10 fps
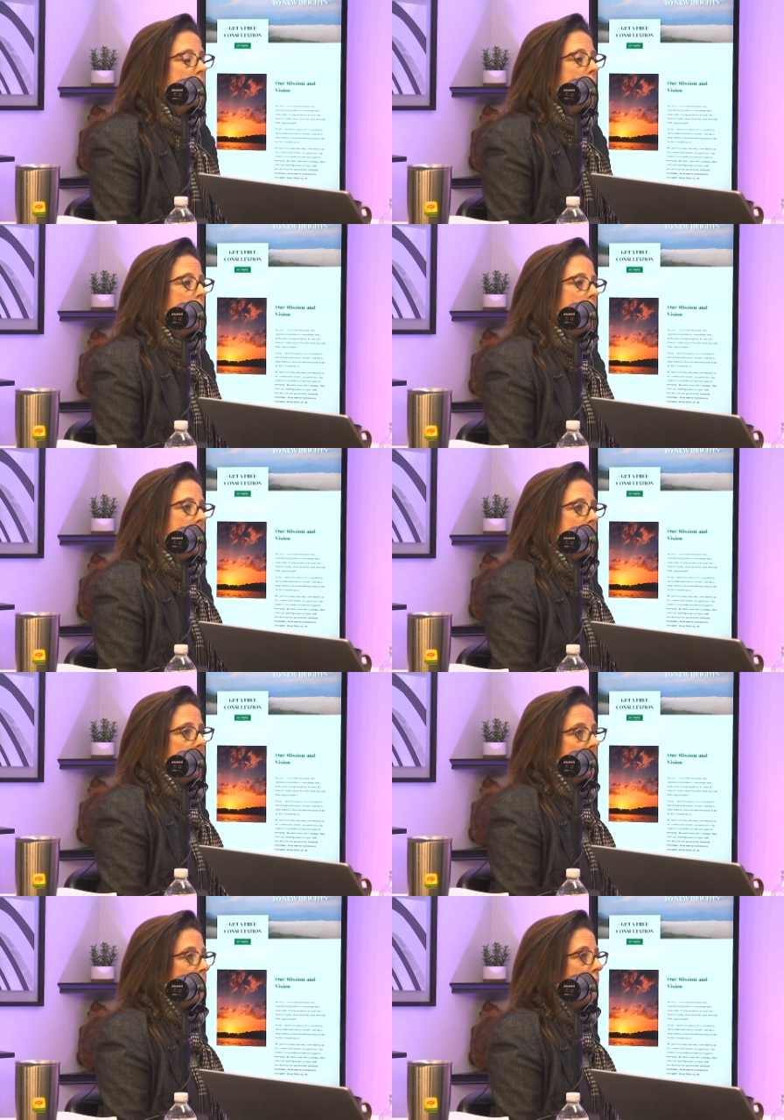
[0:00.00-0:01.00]
Okay. And
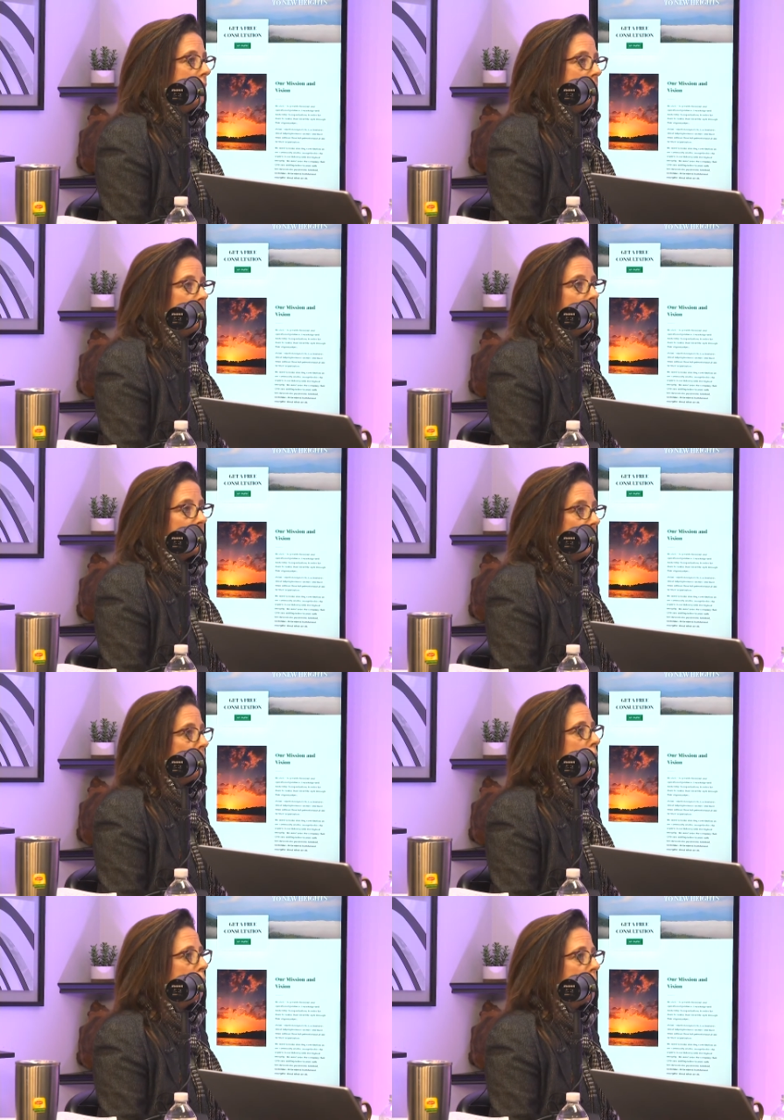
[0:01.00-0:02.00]
it's a, a
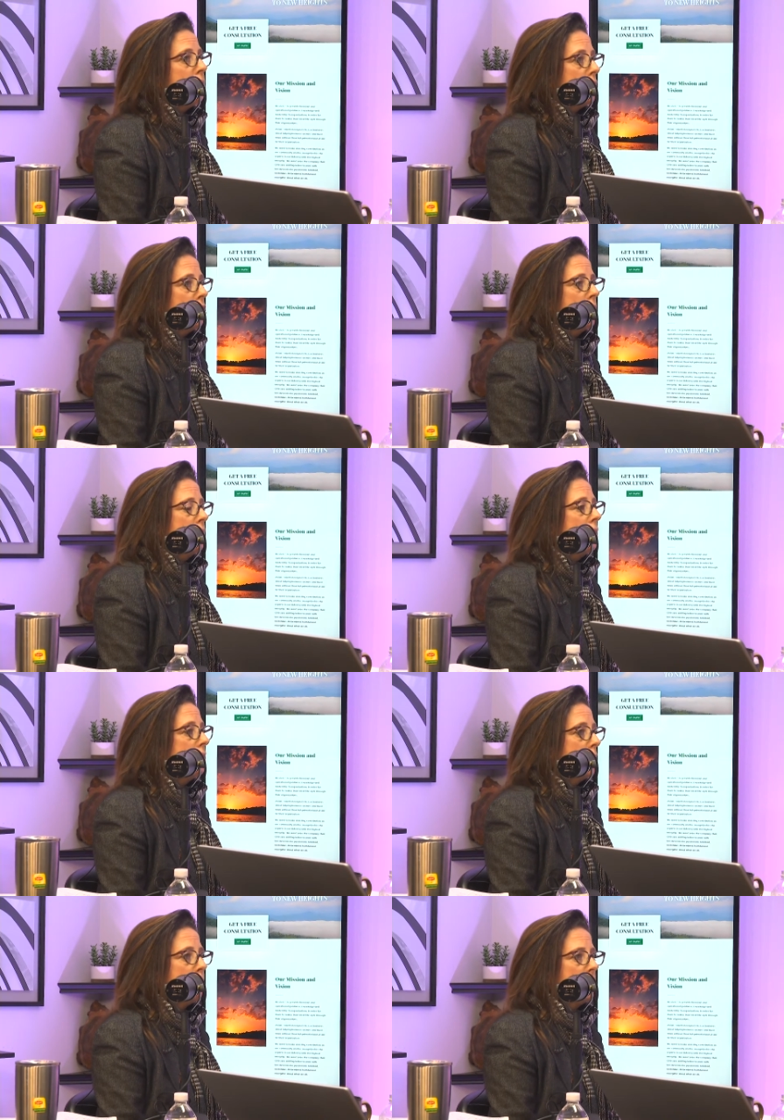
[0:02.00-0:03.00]
clerical position.
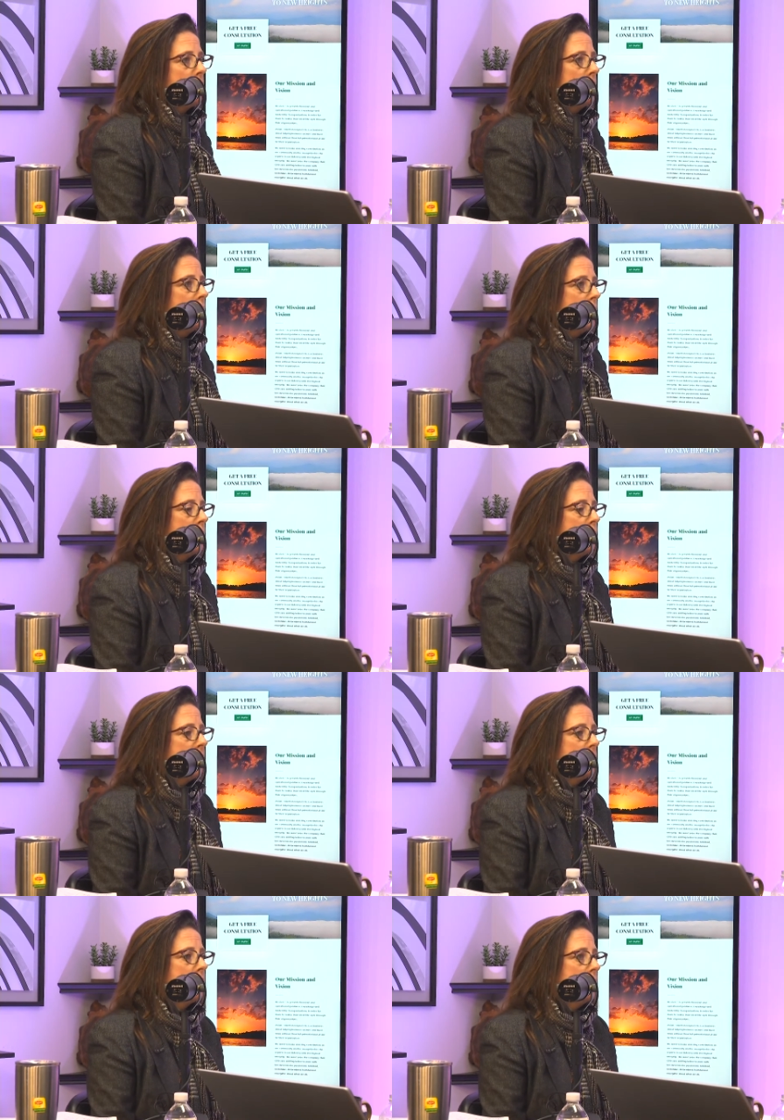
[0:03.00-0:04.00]
It's a person that's
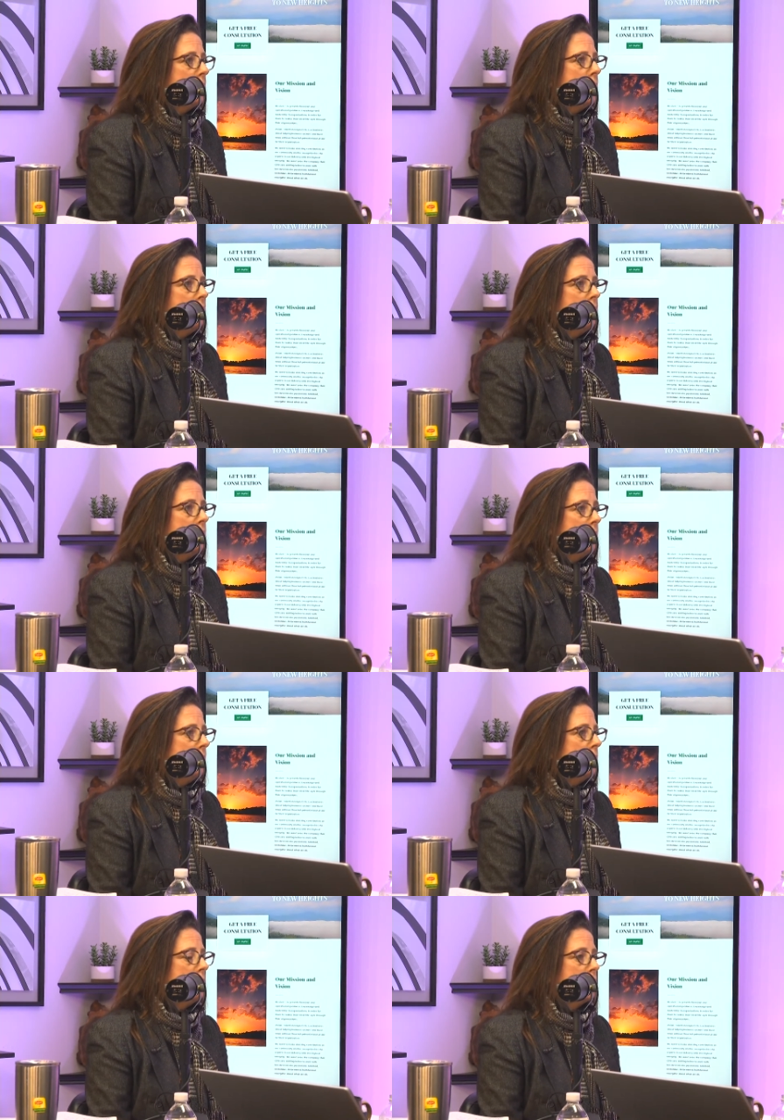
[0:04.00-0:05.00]
basically
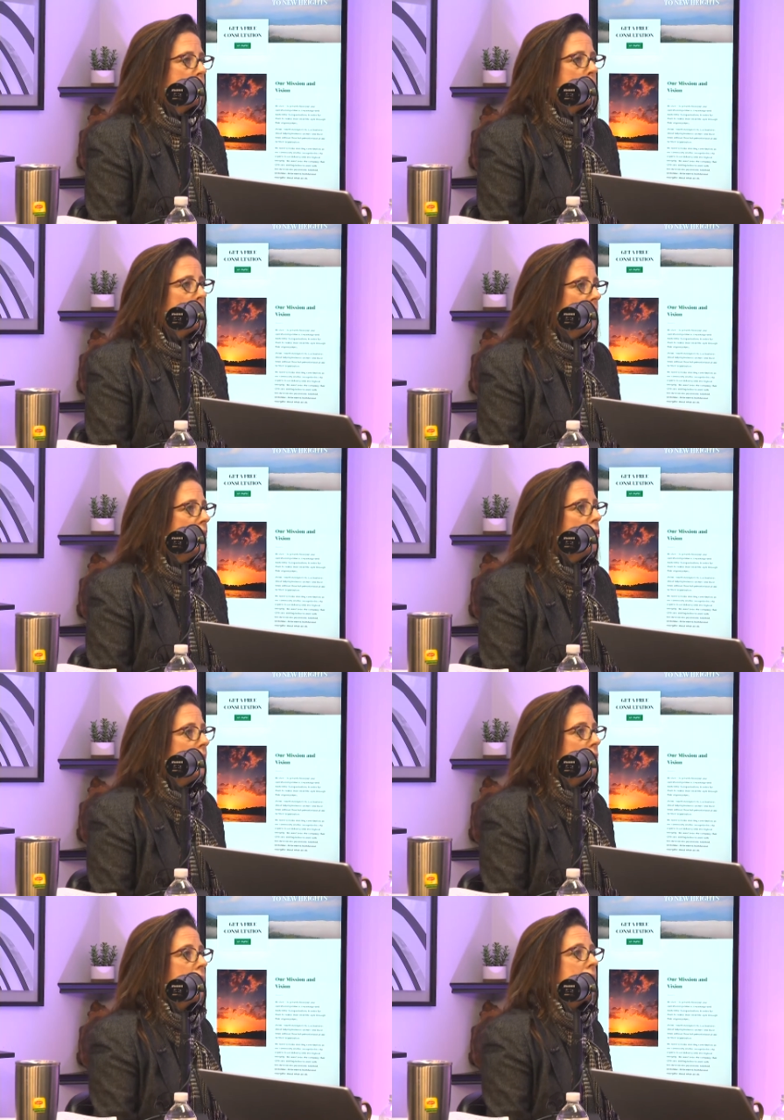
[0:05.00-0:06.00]
uh, just pushing the
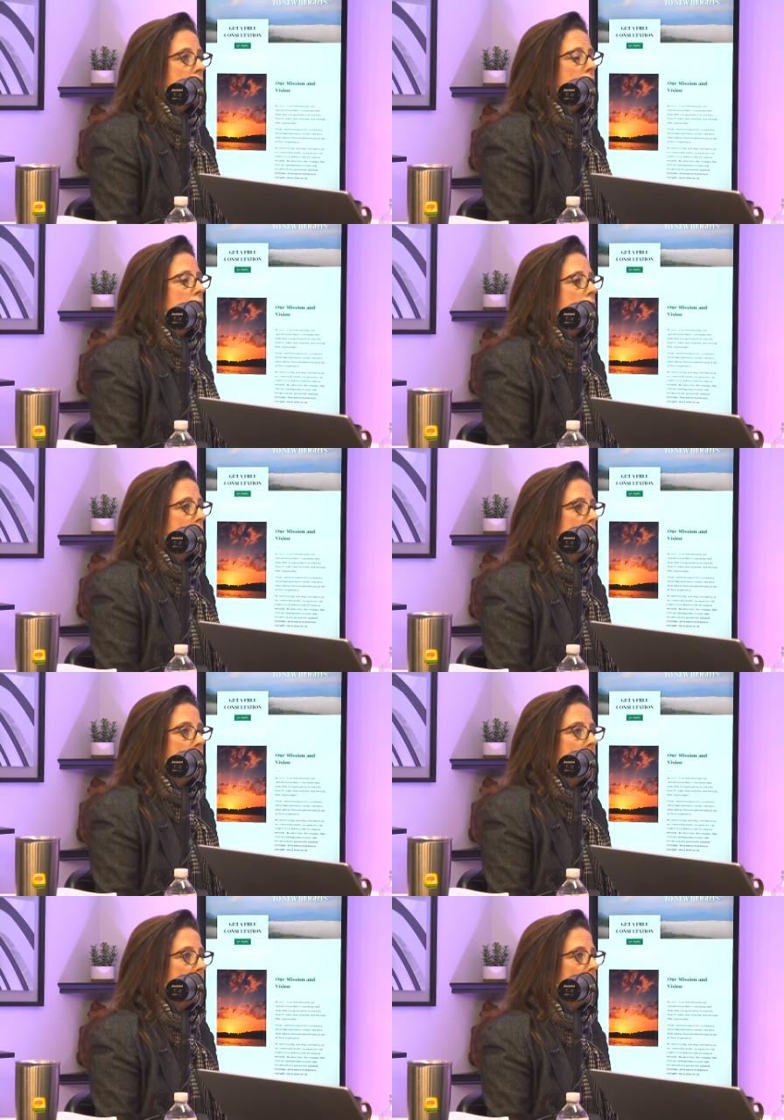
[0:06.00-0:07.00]
transactions through.
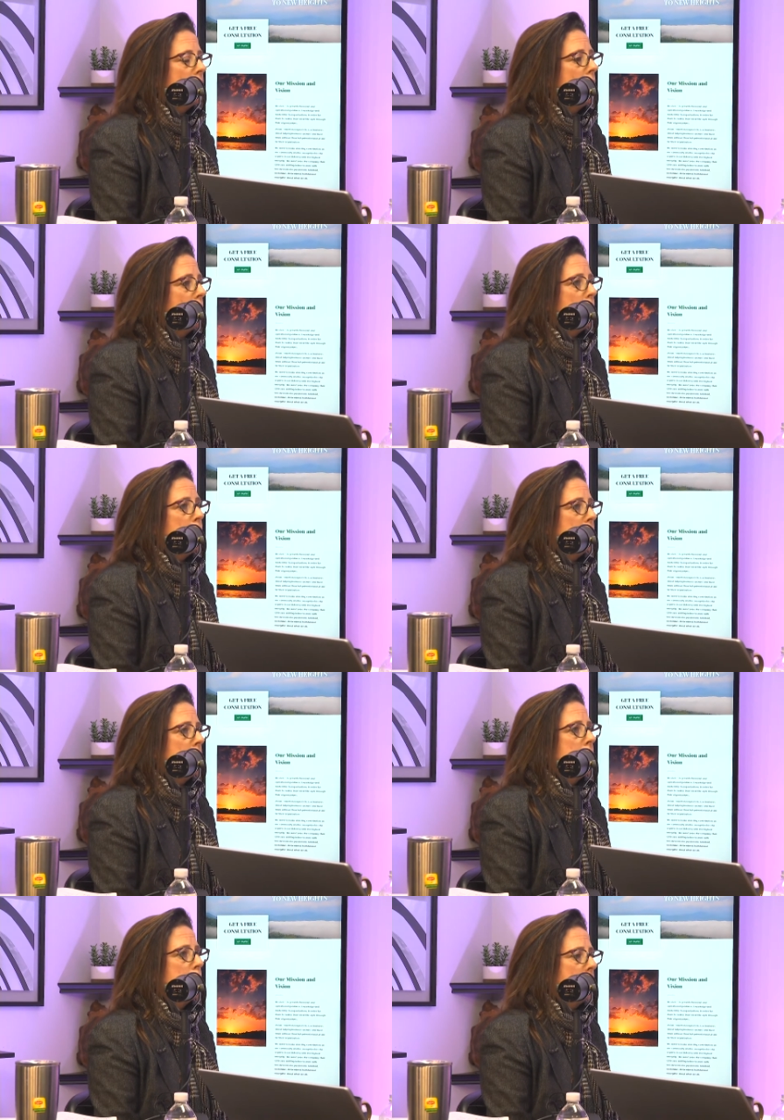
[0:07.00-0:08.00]
You know, you give them a
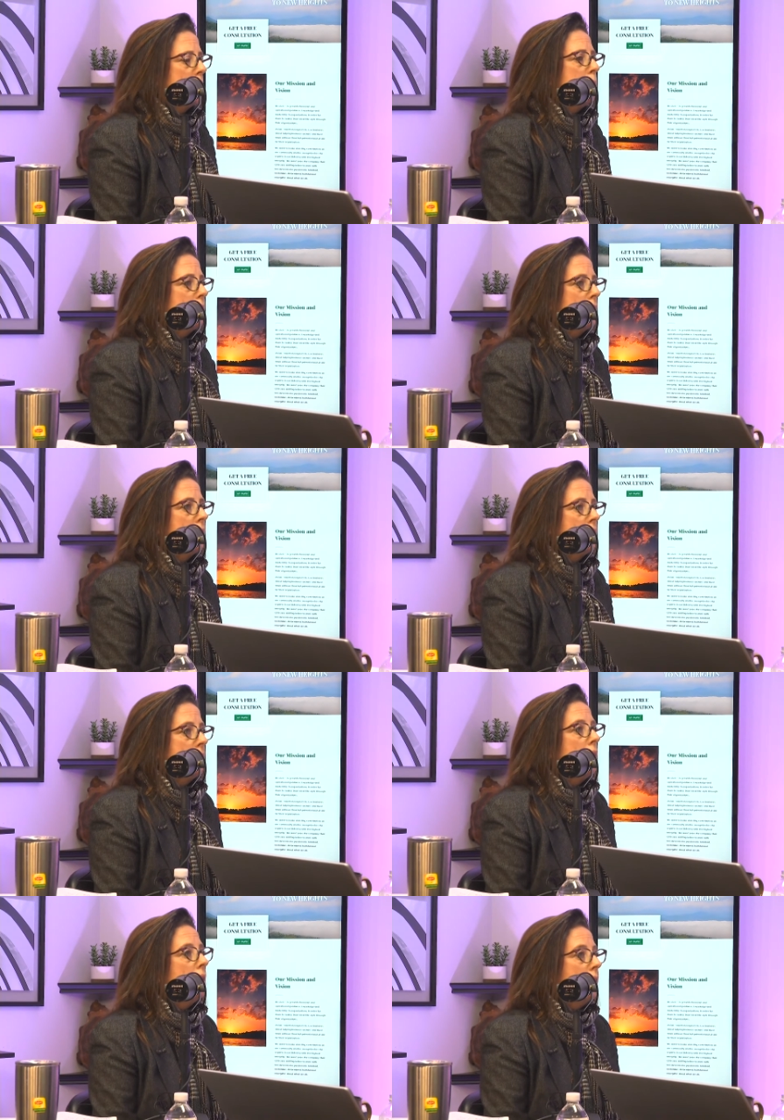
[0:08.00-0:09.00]
bill, they put the bill
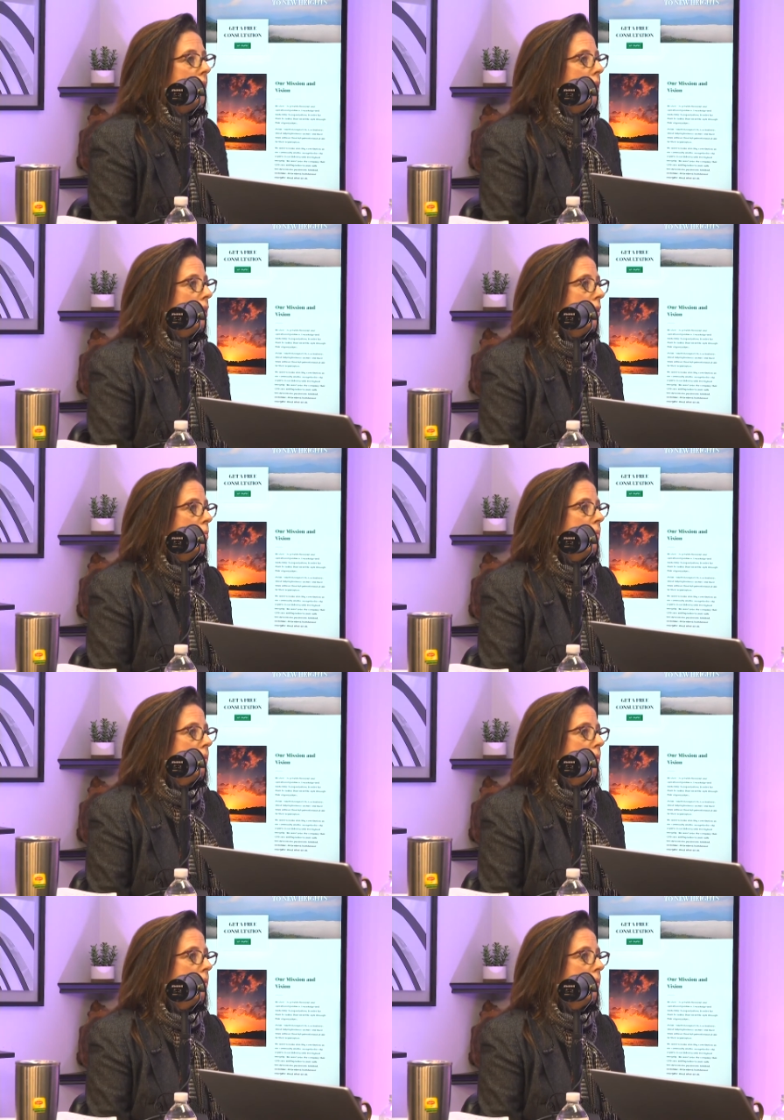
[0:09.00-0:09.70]
in. Um,